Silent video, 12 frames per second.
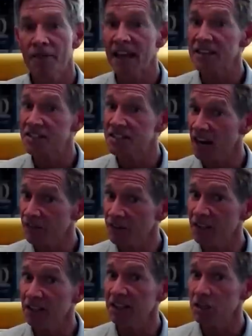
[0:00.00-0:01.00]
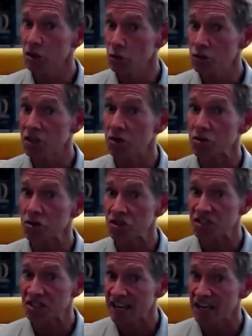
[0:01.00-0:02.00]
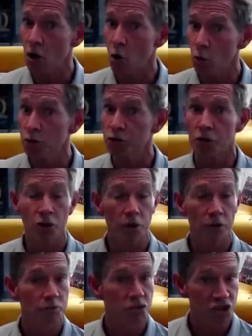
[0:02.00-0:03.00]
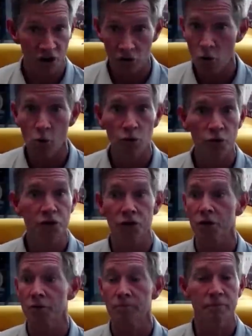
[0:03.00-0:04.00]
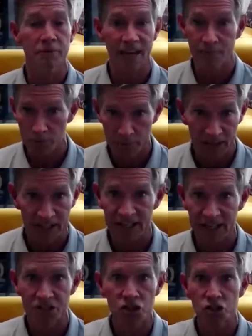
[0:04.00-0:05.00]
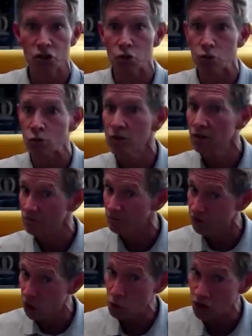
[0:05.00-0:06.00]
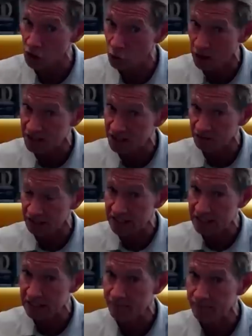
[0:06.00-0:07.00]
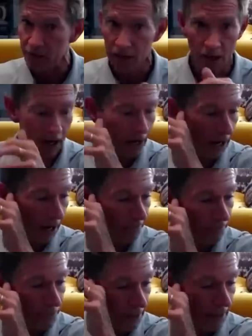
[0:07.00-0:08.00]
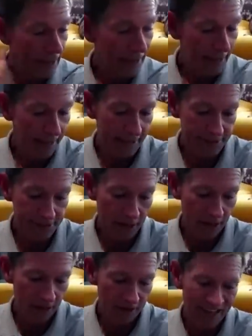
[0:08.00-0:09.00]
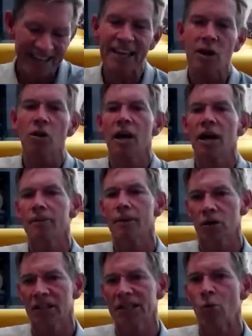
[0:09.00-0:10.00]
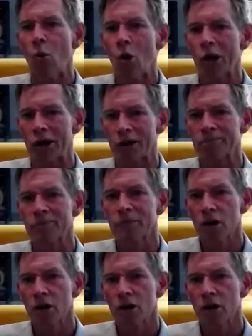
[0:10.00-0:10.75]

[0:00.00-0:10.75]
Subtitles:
They definitely use their stakeholder, shareholder capabilities to vote aggressively. They care a lot about clean water.